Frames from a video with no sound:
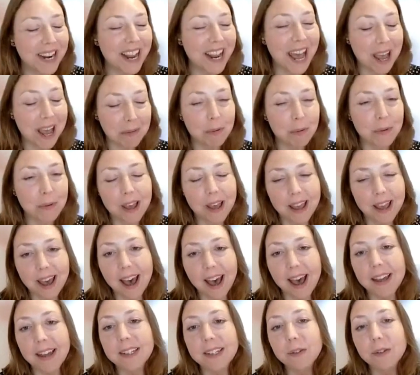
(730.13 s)
better able they
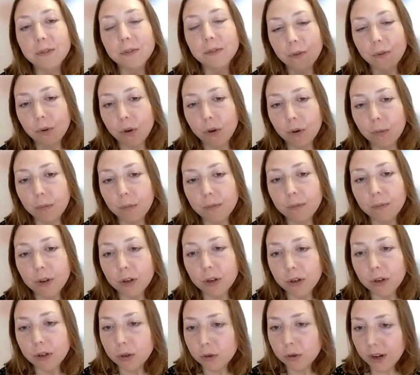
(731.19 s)
are to
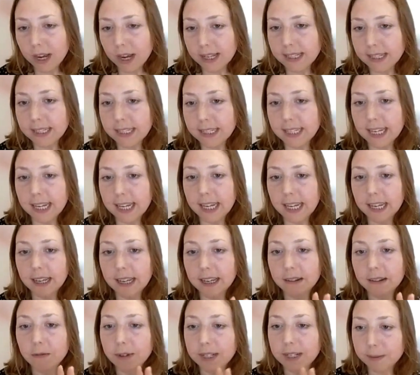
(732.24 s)
form,
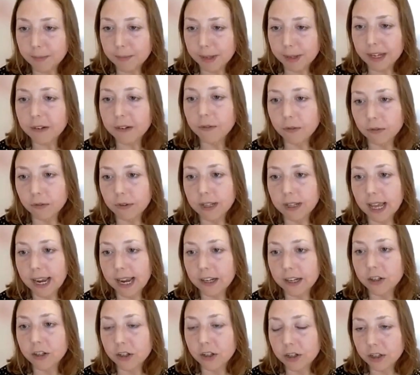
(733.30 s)
trusting, respectful
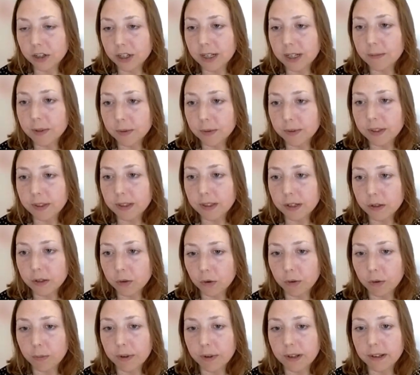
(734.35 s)
relationships with the
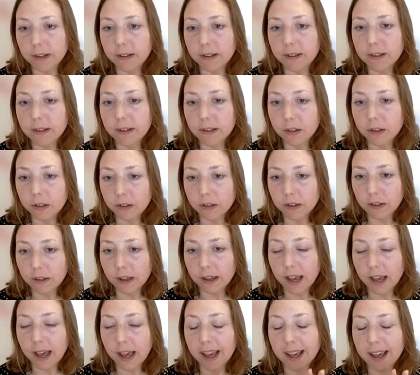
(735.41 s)
trauma
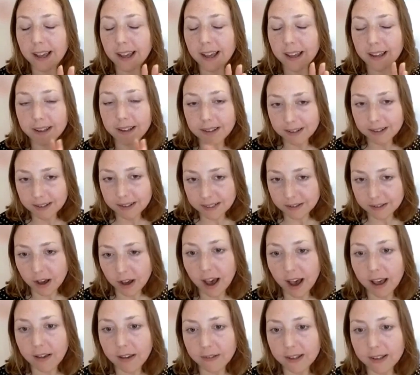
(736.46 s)

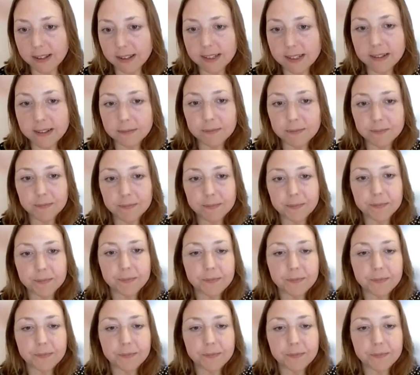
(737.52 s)
survivors.